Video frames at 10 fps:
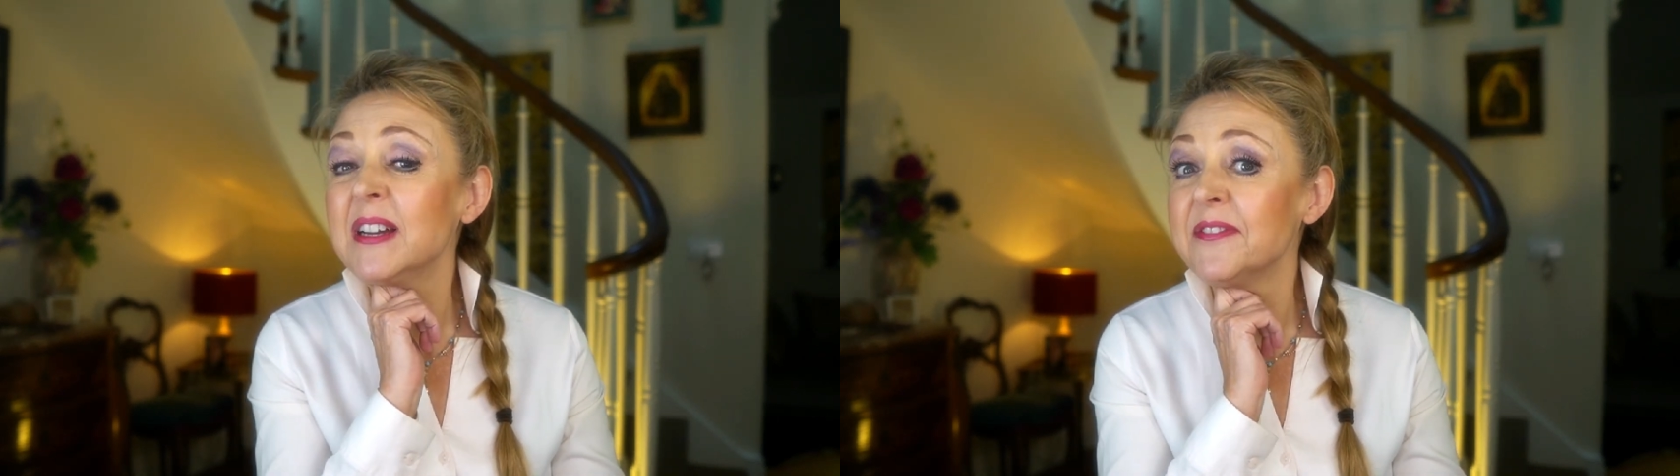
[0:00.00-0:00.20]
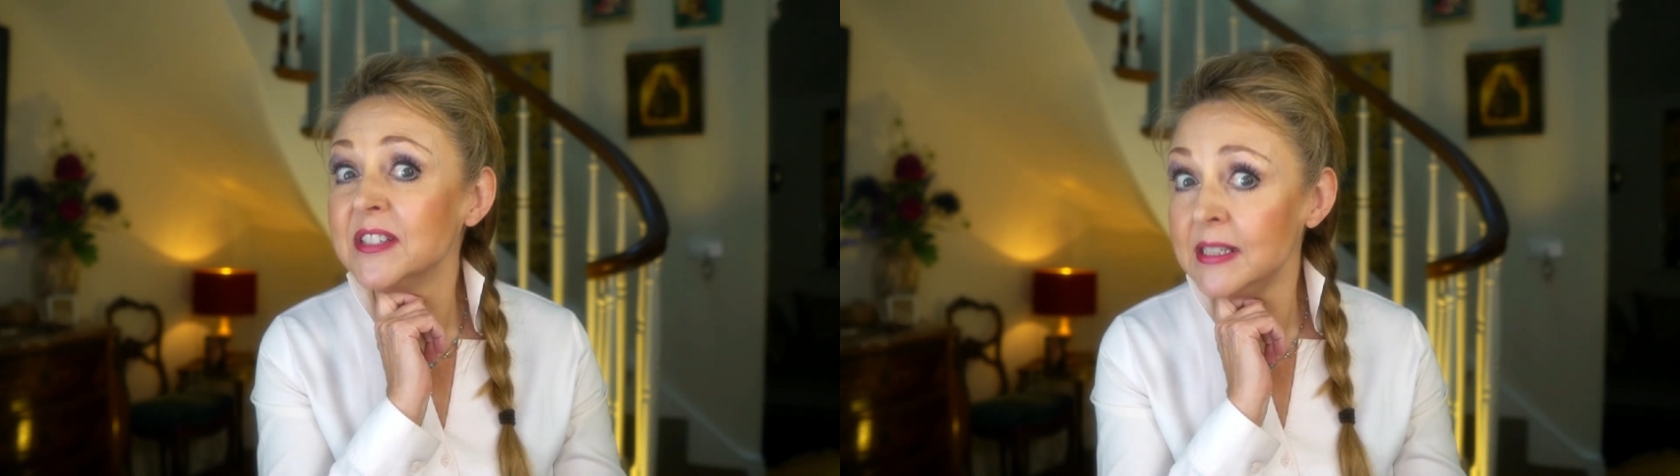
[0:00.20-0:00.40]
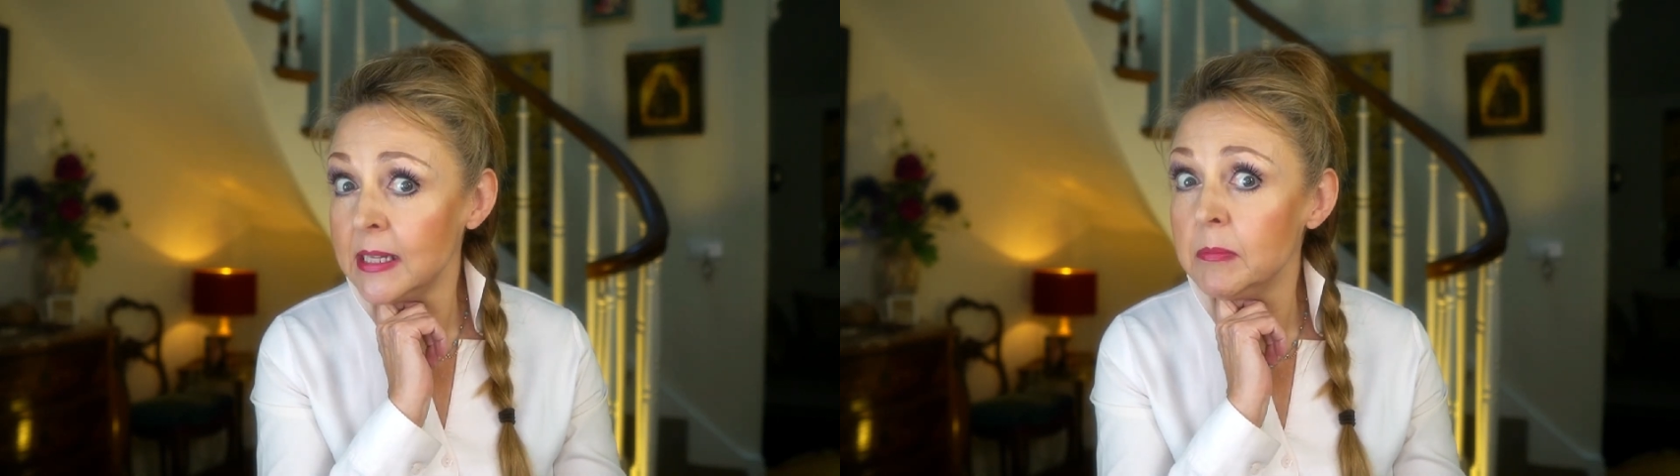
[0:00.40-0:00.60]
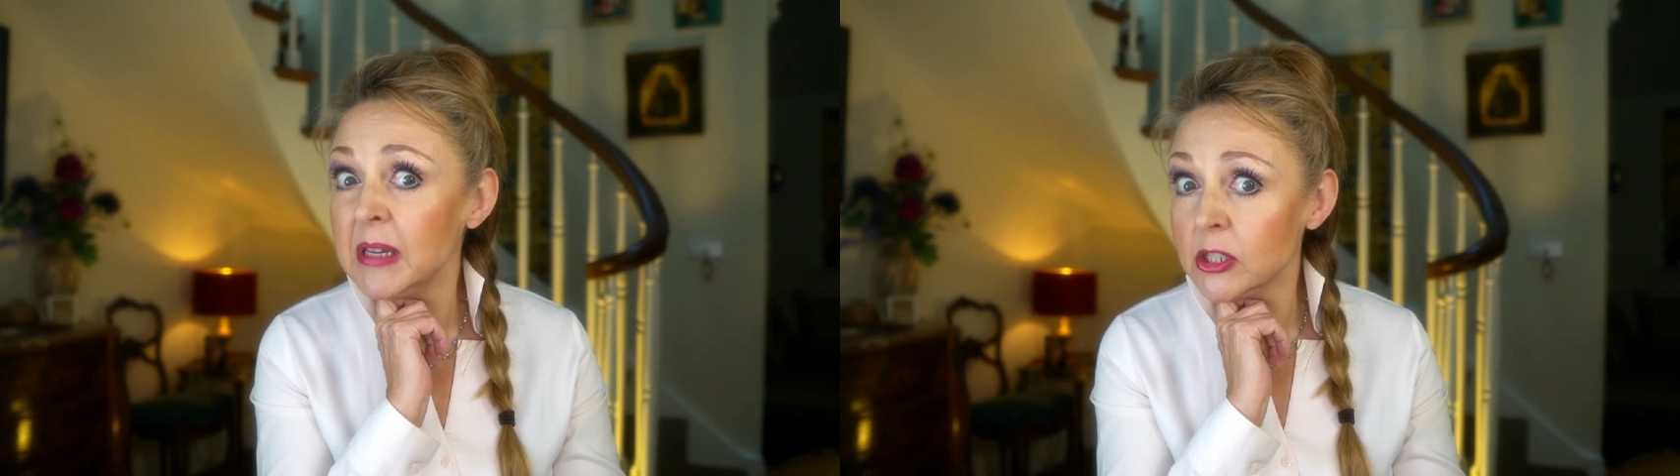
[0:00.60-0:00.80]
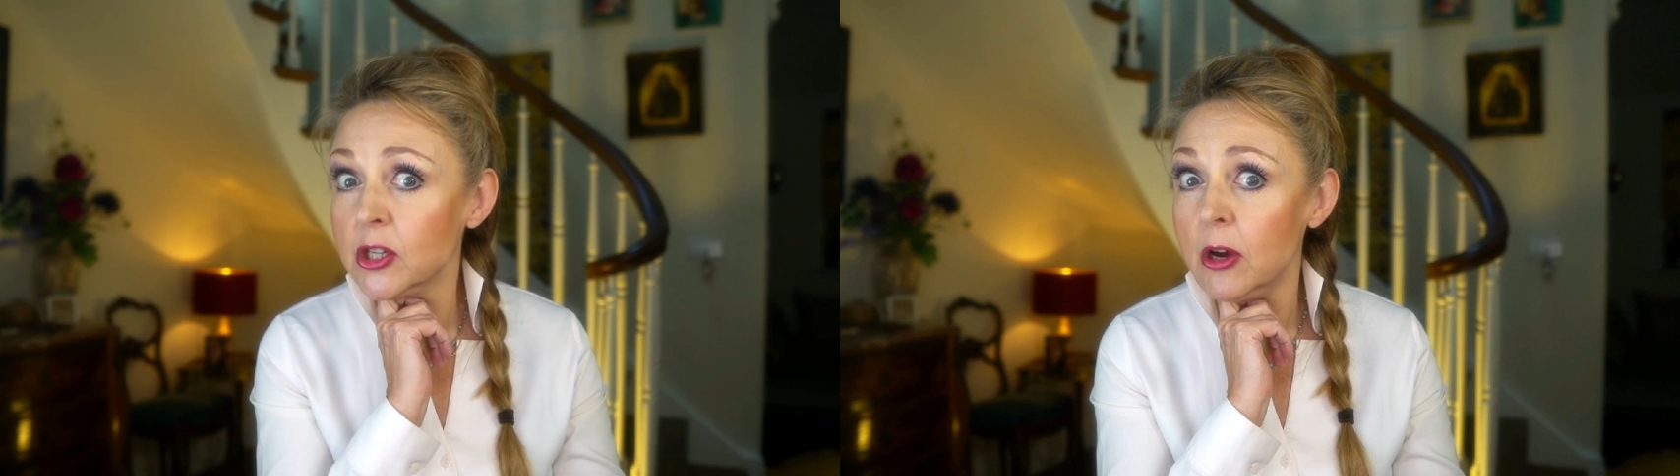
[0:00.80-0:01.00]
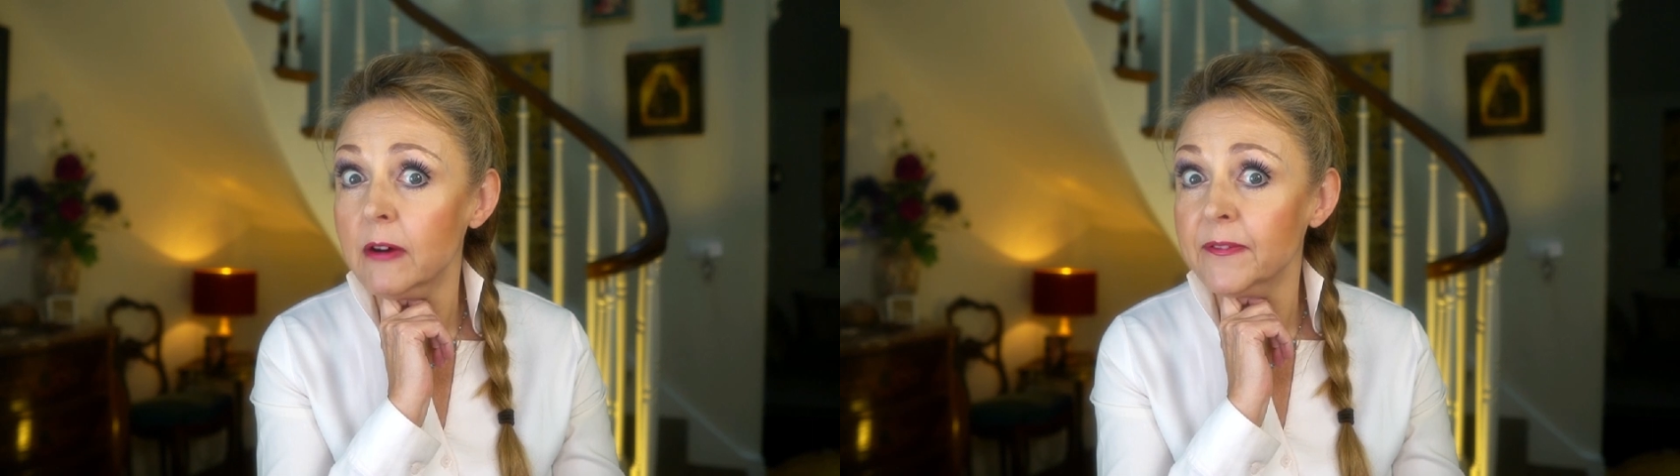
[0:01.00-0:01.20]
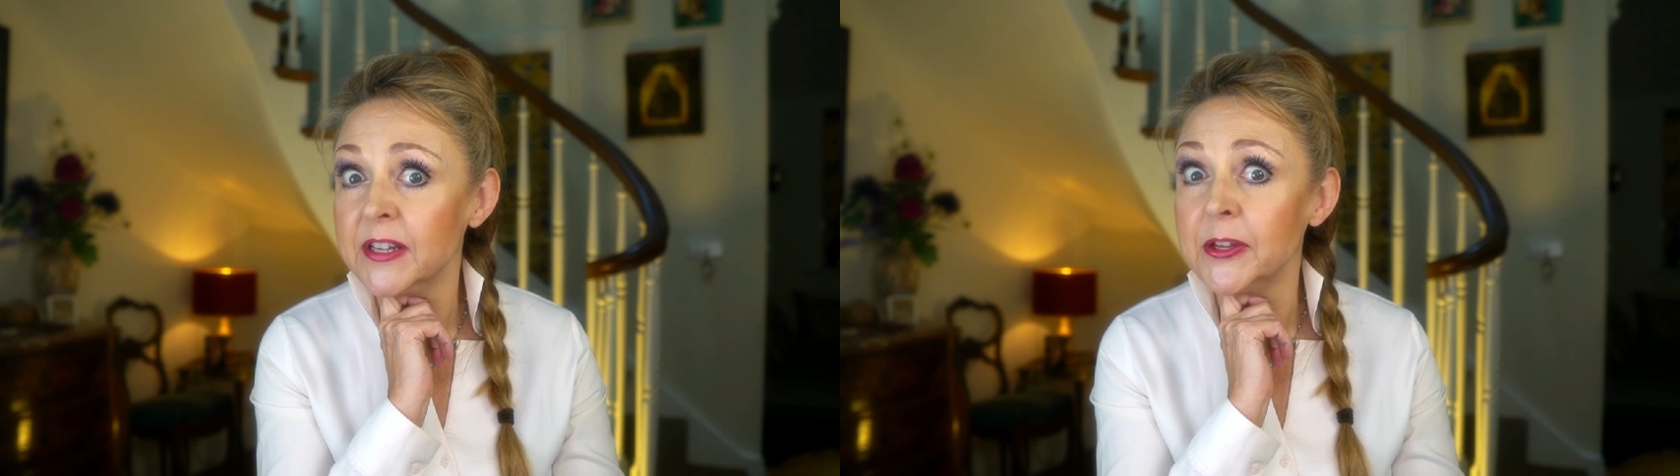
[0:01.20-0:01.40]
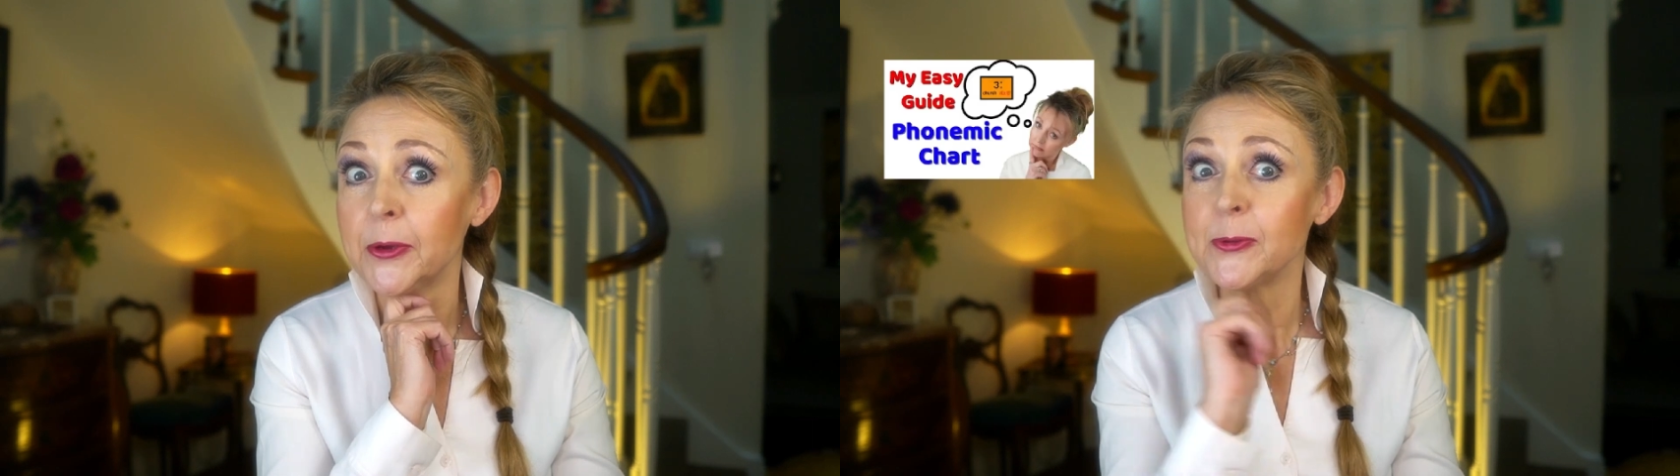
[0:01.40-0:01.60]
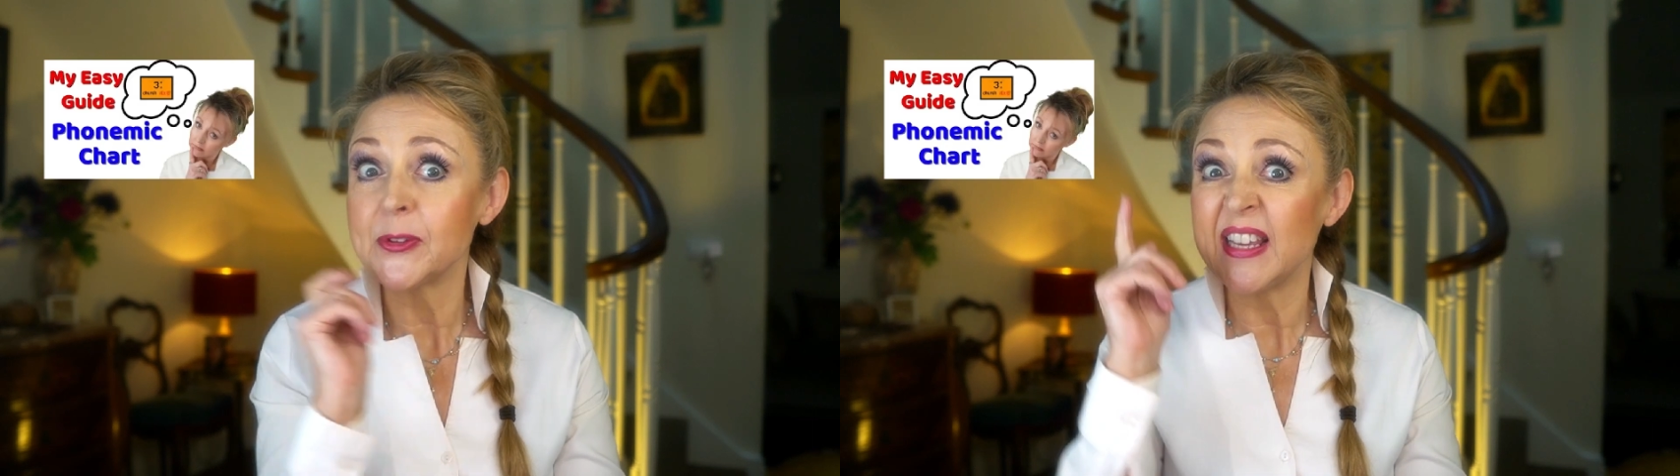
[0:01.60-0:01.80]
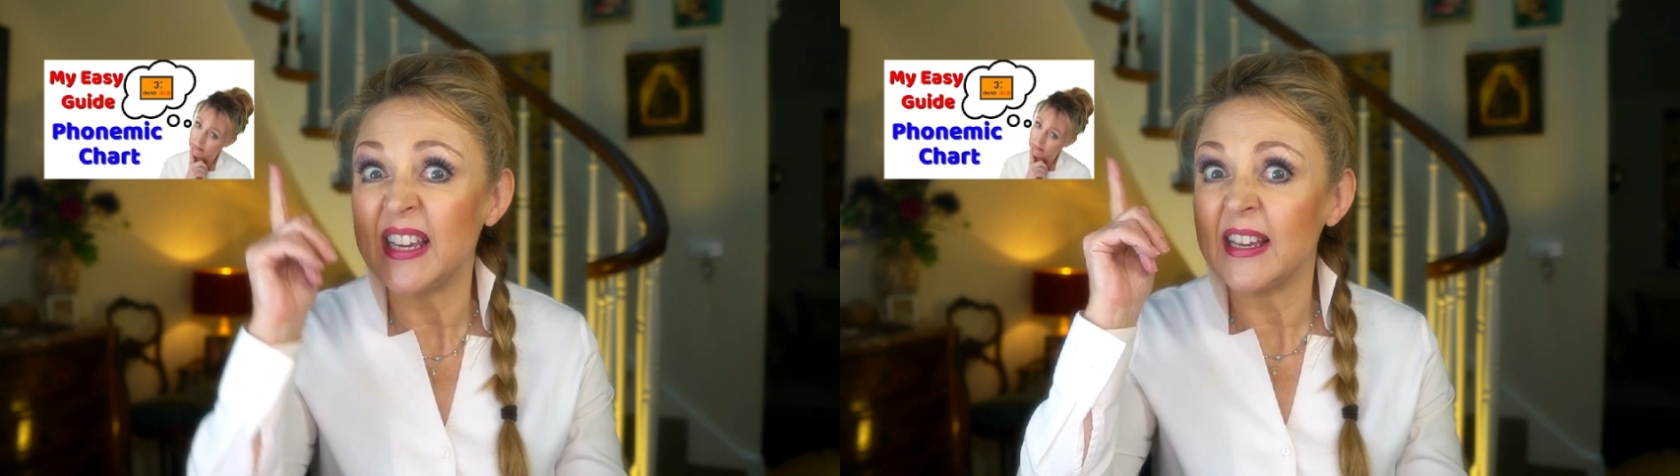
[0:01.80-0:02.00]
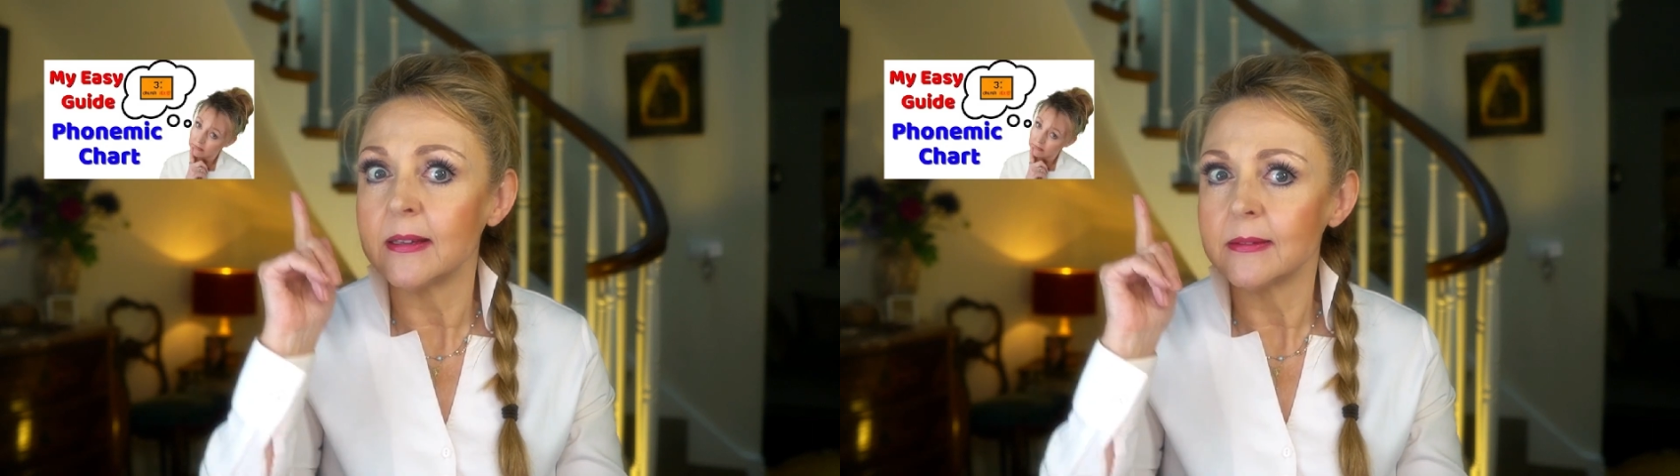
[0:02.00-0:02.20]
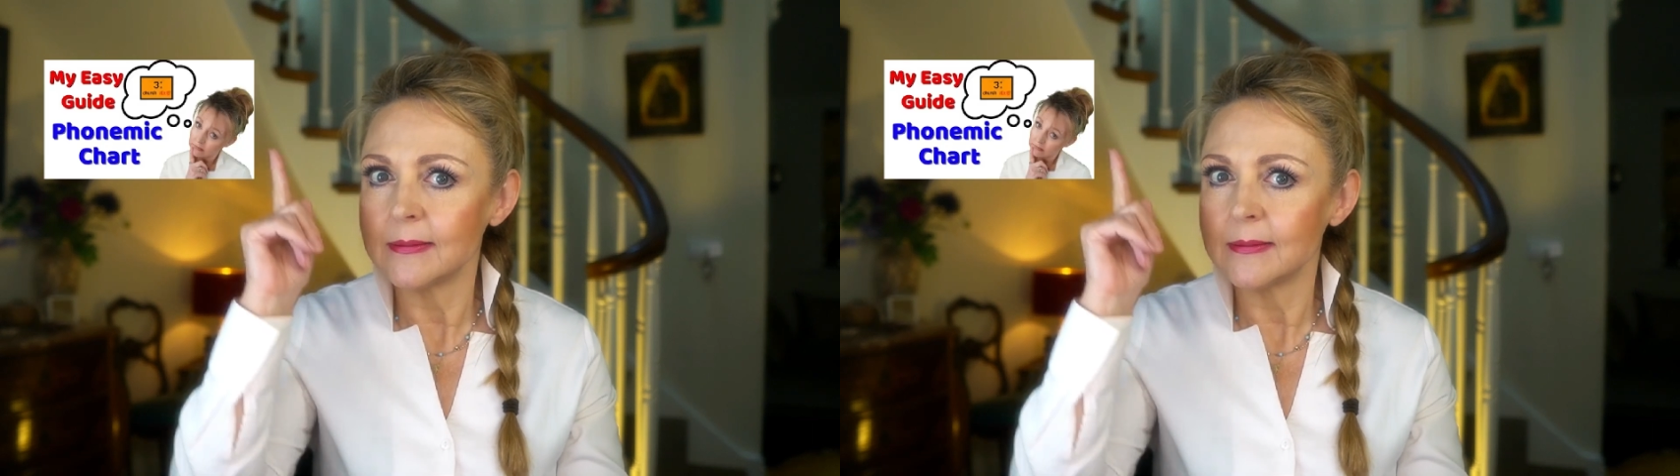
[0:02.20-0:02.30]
phonemic chart videos here?